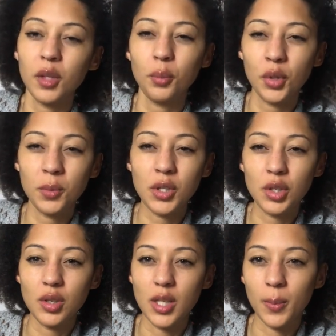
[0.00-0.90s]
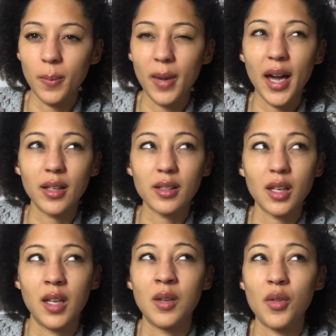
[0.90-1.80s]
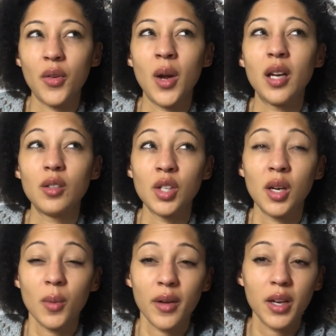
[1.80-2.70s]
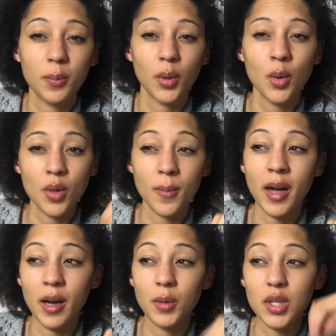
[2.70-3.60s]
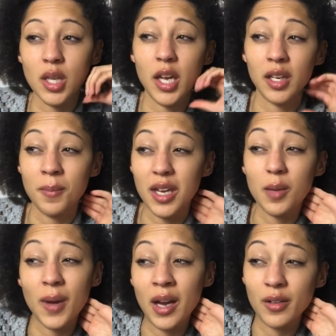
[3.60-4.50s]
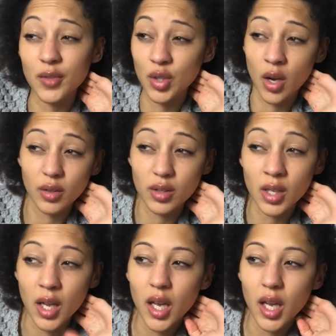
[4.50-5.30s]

put them in 2 separate bags and then throughout January pull them out so that I can make a pair of socks